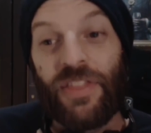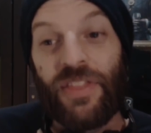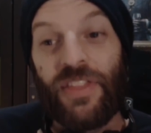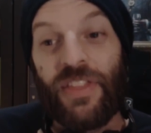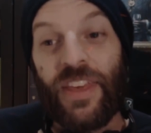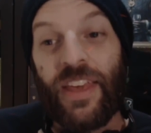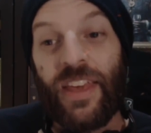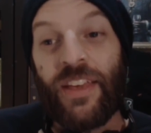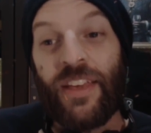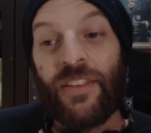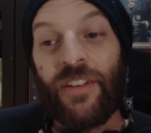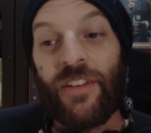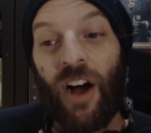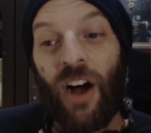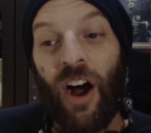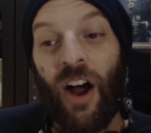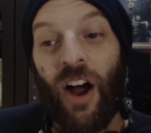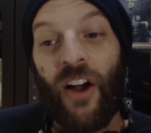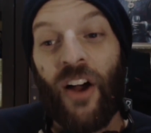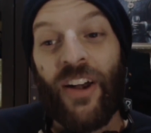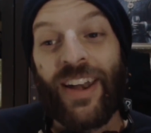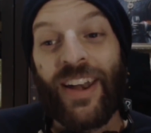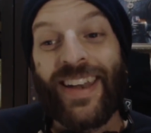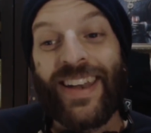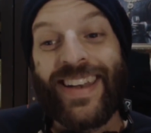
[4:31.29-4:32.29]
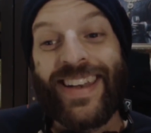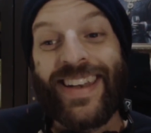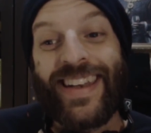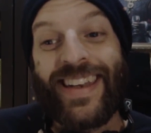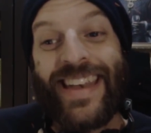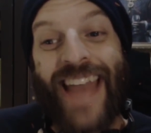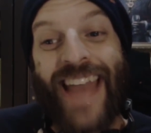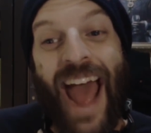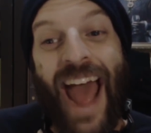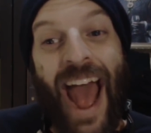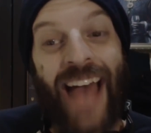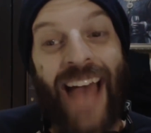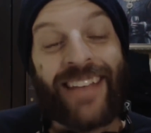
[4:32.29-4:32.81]
These are
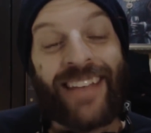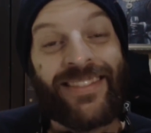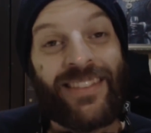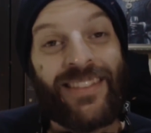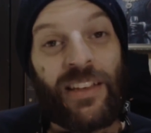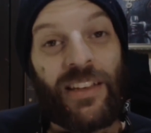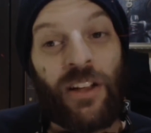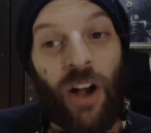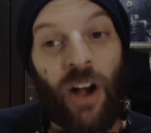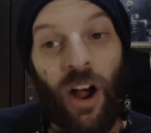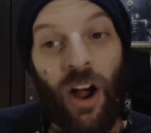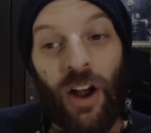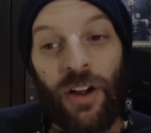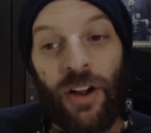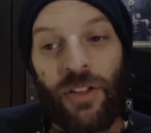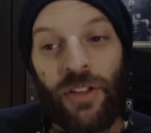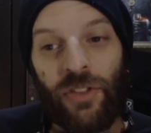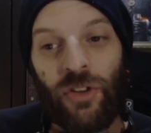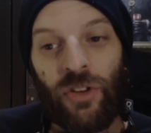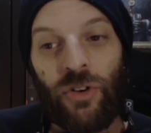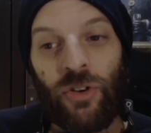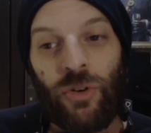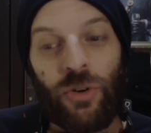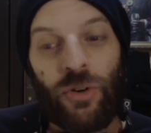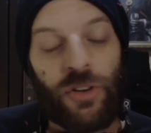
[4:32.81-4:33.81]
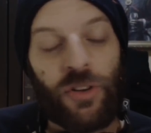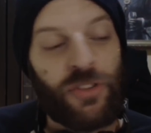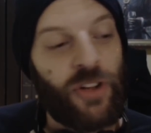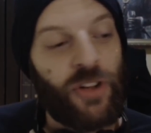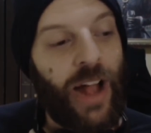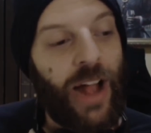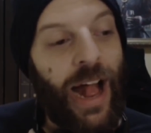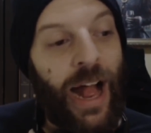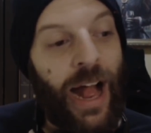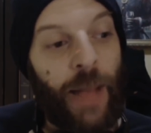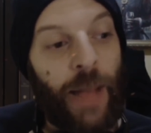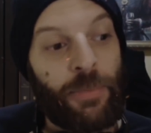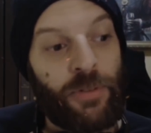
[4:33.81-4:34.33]
nasty cards. The ghouls are
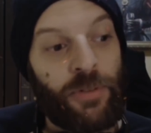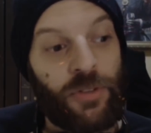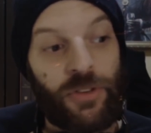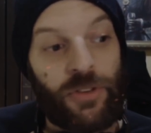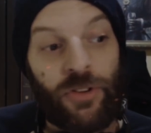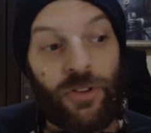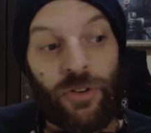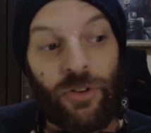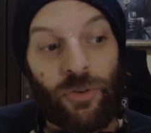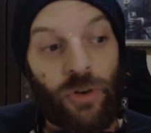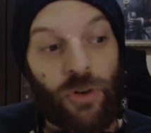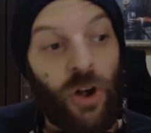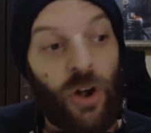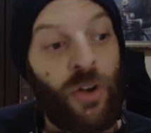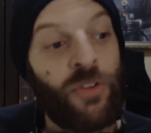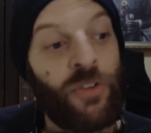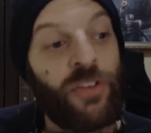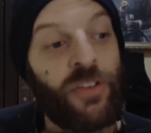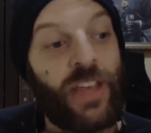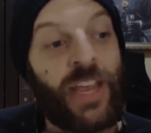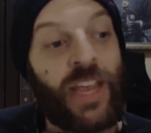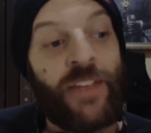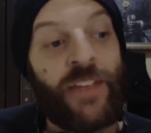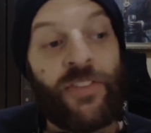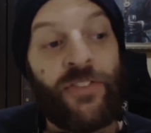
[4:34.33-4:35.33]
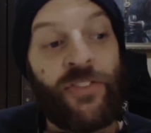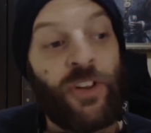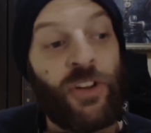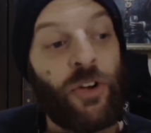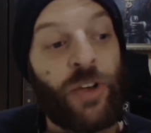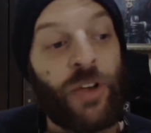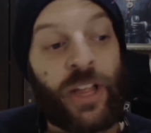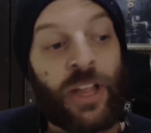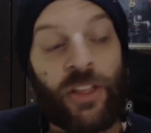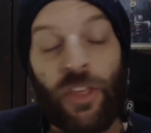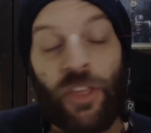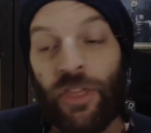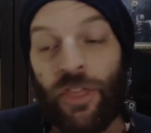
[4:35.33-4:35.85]
absolutely gross. Even if you
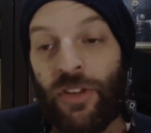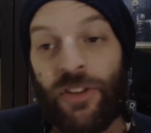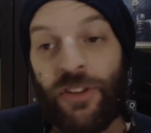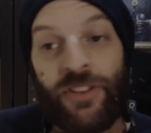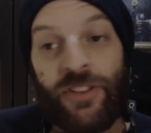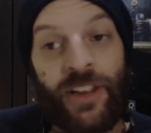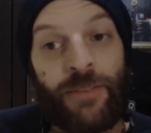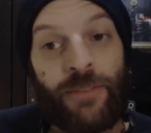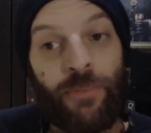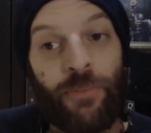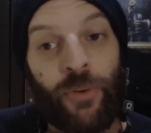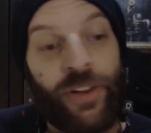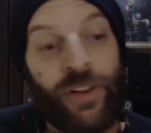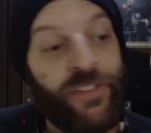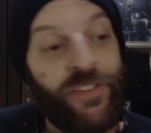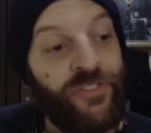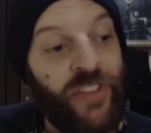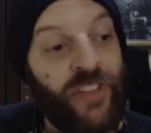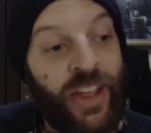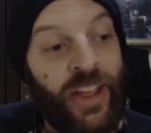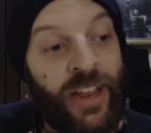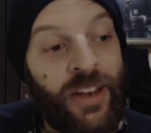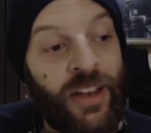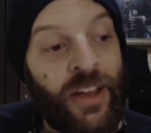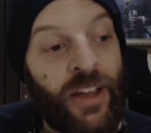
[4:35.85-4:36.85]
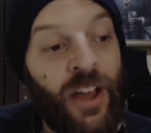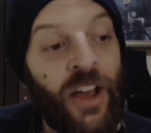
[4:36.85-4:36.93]
don't hit the 13-point Fiend,